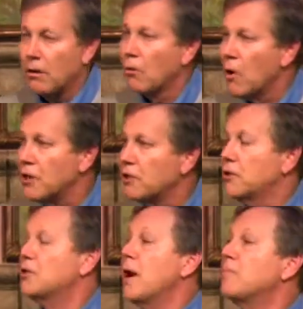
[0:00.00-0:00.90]
What is your
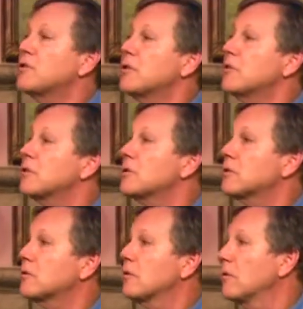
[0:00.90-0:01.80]

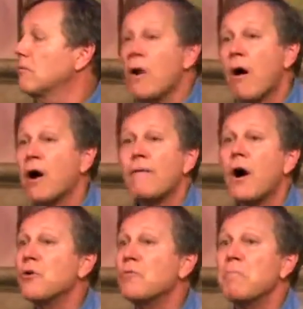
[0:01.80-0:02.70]
substance? Whereof
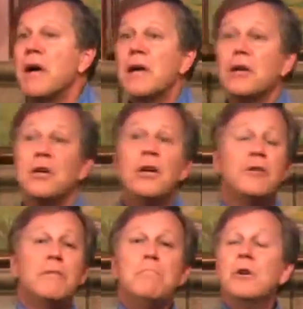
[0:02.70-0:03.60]
are you made,
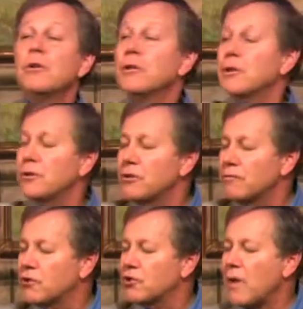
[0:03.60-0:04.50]
that millions
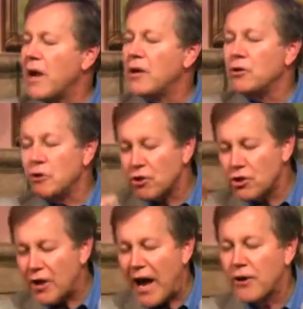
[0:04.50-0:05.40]
of strange
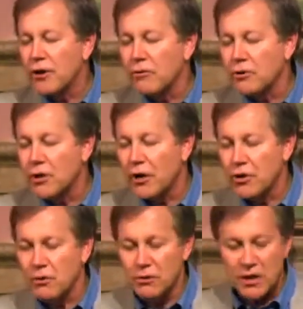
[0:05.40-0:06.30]
shadows on
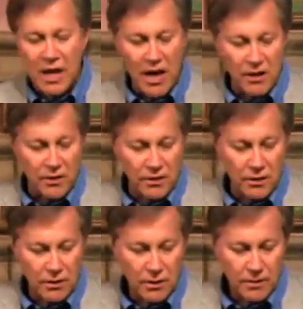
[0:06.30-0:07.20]
you tend?
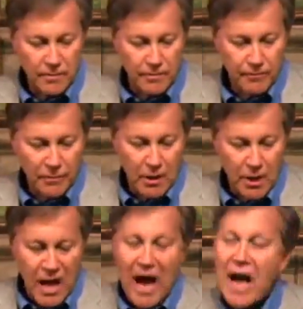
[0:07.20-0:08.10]

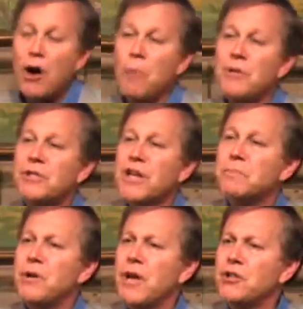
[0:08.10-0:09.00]
I hope this
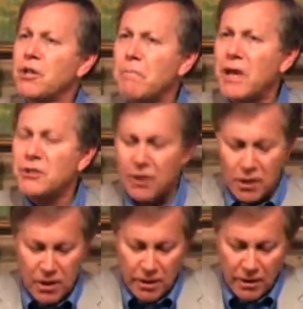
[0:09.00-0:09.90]
explanation makes it
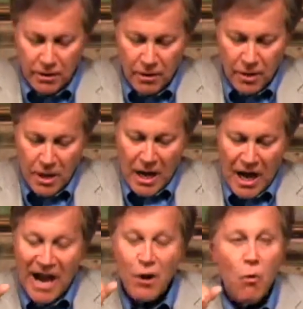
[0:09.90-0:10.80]
clear
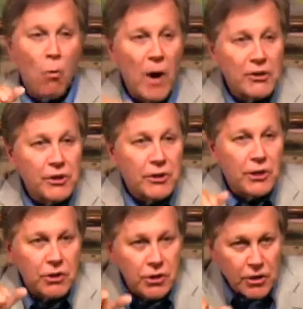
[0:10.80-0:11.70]
I
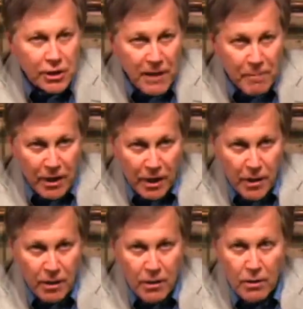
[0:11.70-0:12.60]
wasn't sleeping
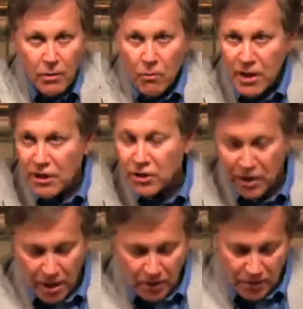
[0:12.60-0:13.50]
when I
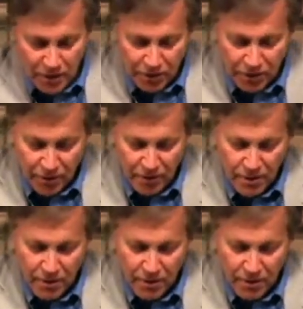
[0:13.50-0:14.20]
saw her enter.